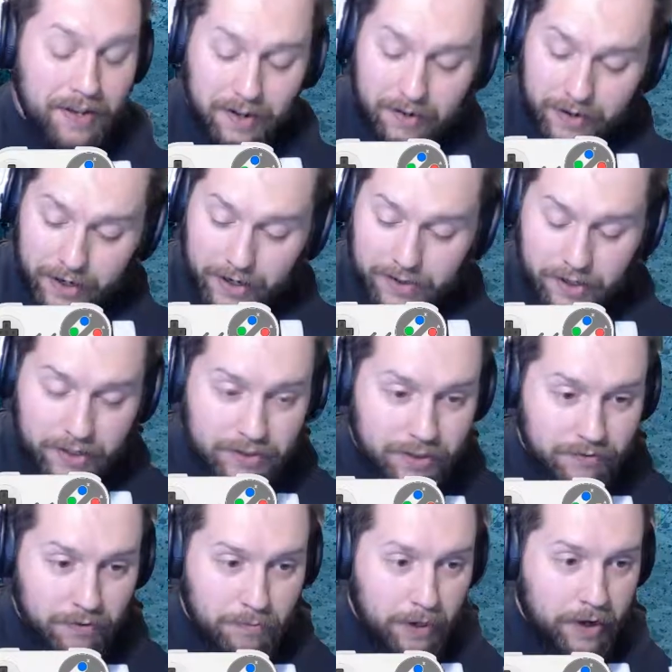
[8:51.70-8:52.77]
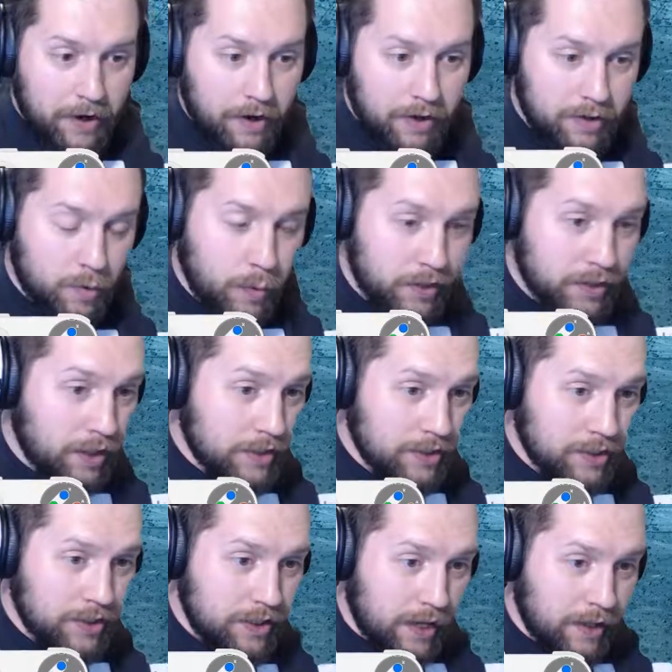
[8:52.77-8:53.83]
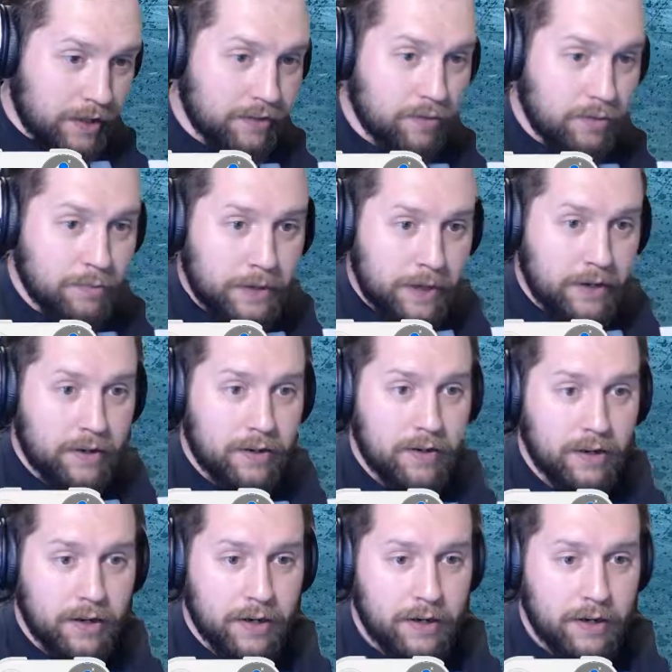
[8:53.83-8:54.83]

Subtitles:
Okay, so that's it for Mire. Quick dungeon. I like doing Mire.